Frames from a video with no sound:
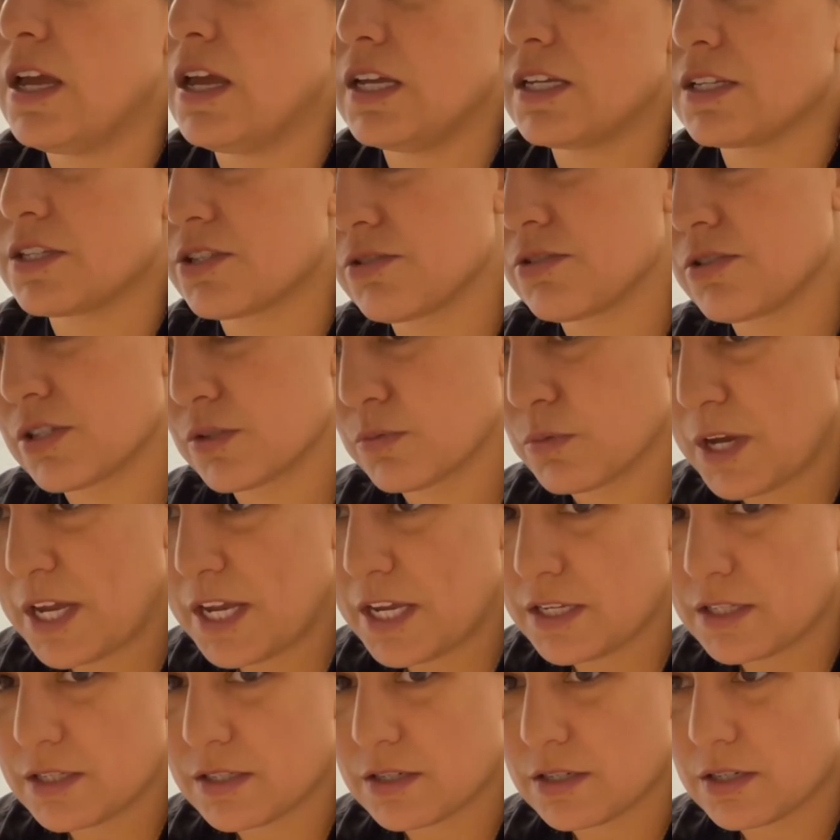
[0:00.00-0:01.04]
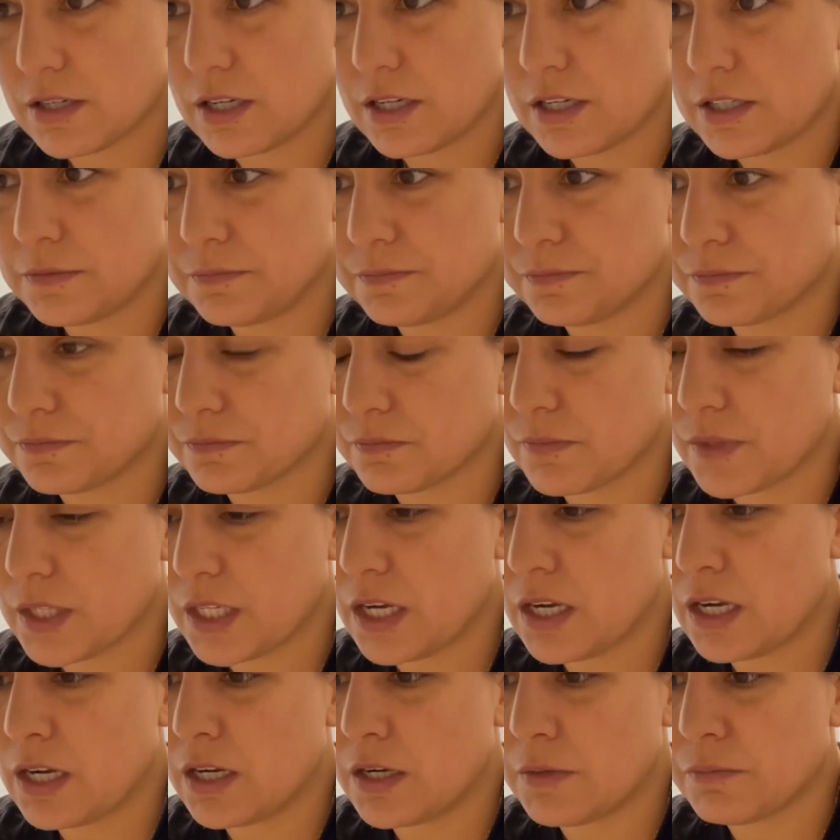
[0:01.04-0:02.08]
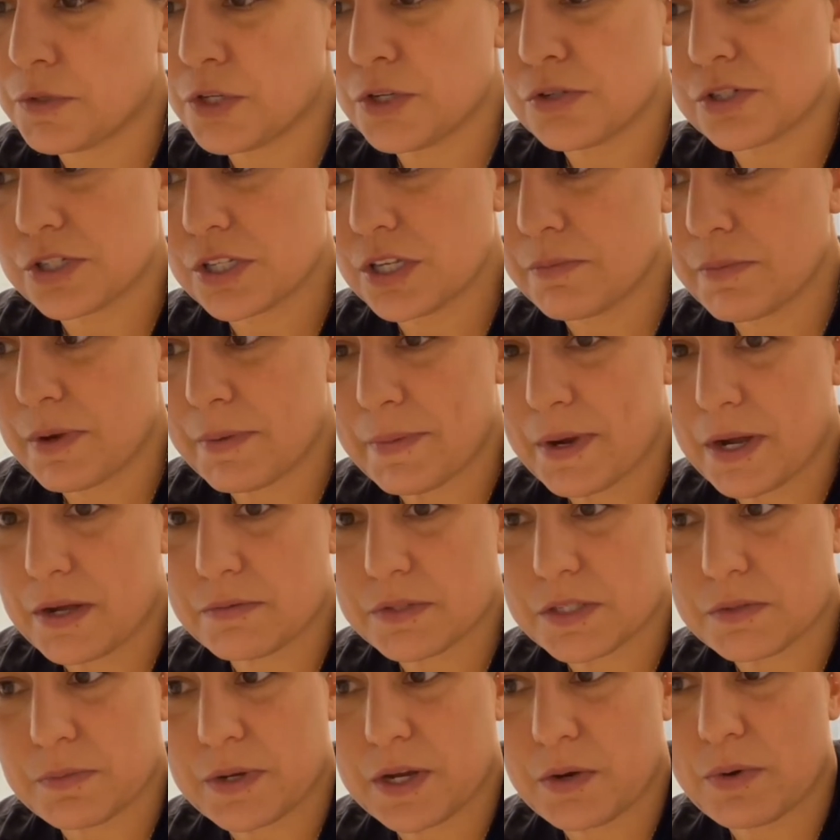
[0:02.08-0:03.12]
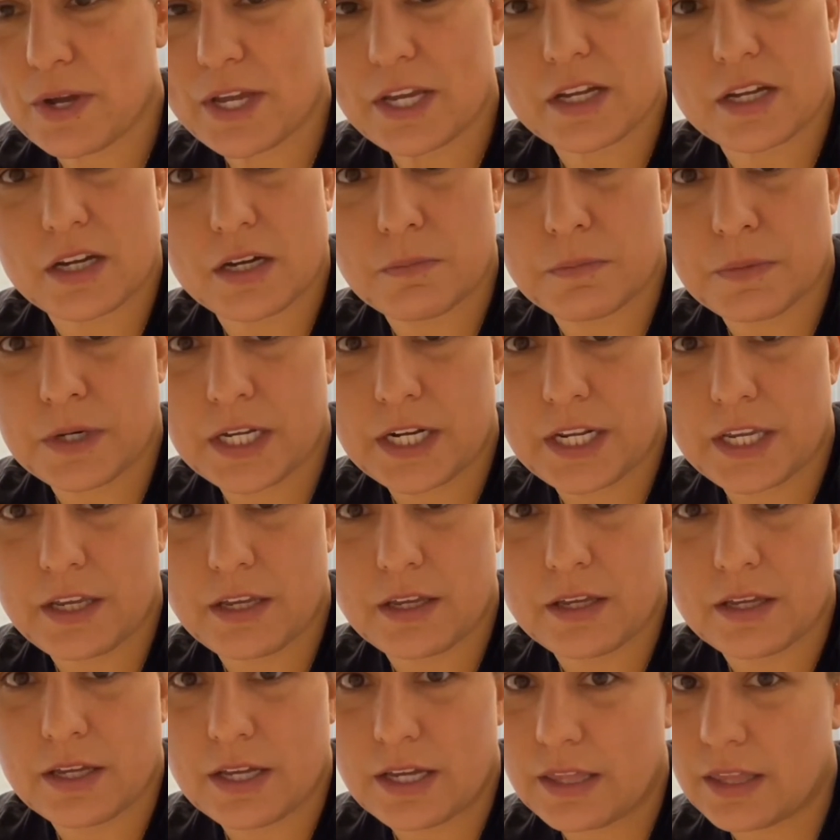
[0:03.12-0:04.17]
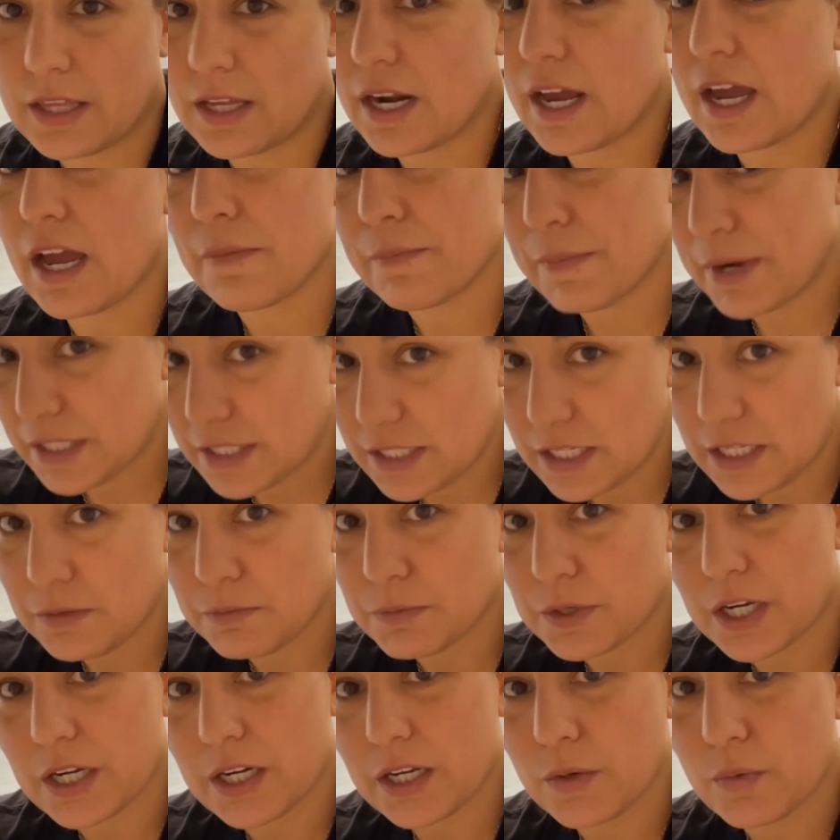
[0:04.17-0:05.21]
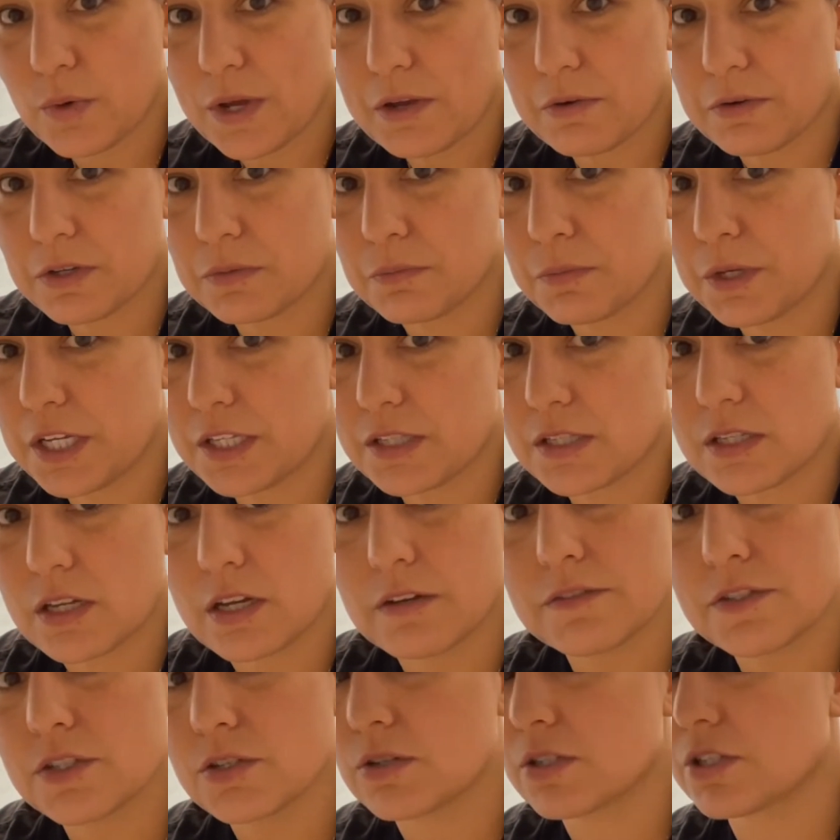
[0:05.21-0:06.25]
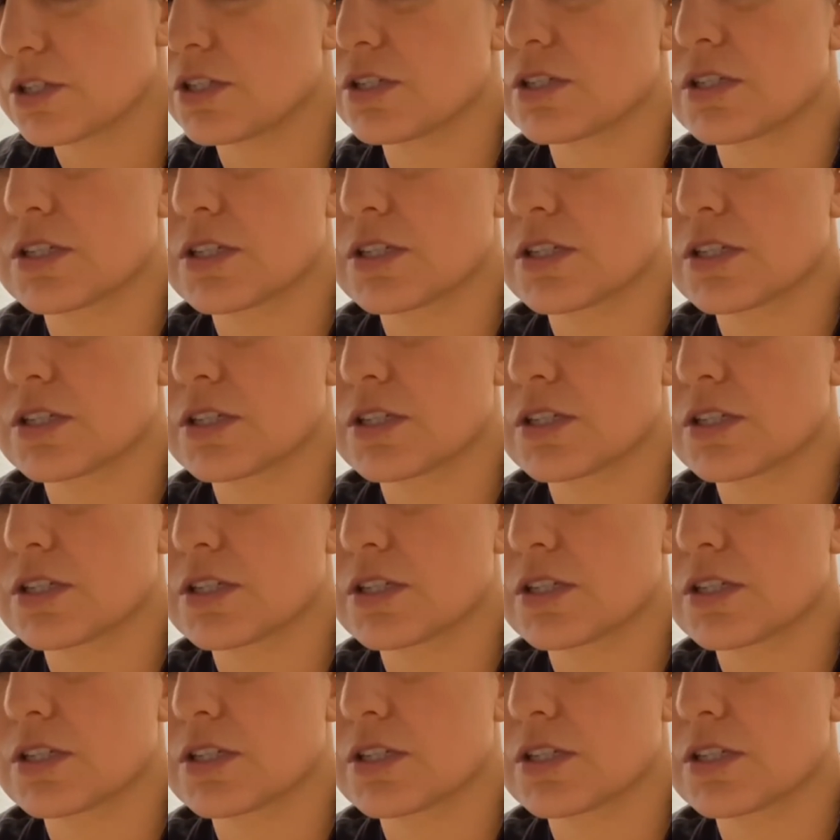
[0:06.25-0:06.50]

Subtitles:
as soon as weigh-ins are done, usually my mom's my weight cut buddy, and then I have my team cutting weight with me and stuff. So it's just